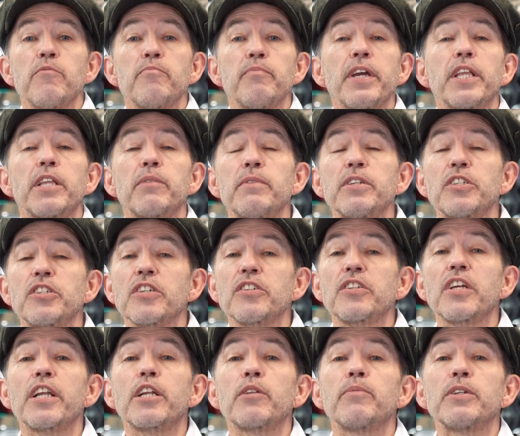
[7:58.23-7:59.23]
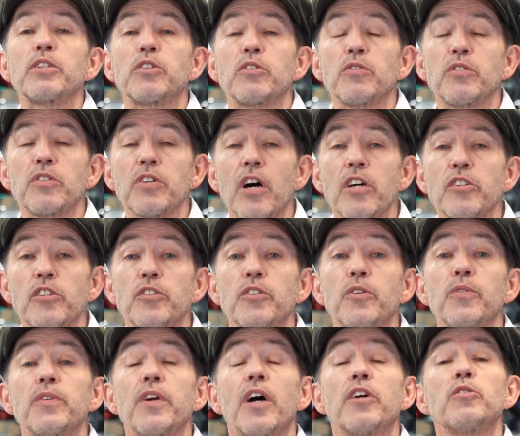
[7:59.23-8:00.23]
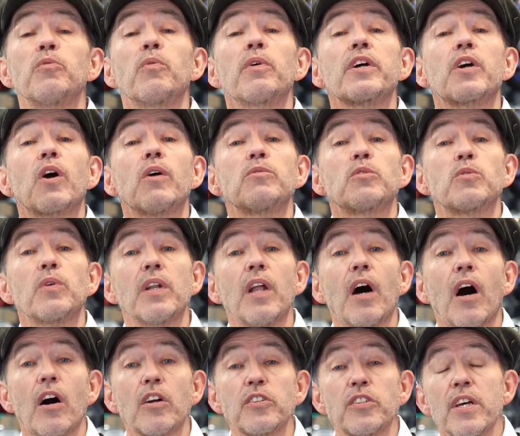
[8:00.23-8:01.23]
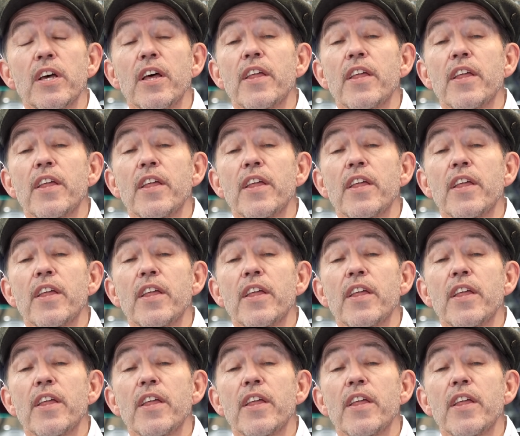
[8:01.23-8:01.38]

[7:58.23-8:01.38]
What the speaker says: medium is just a little bit too tight on you and you want to go up to a large,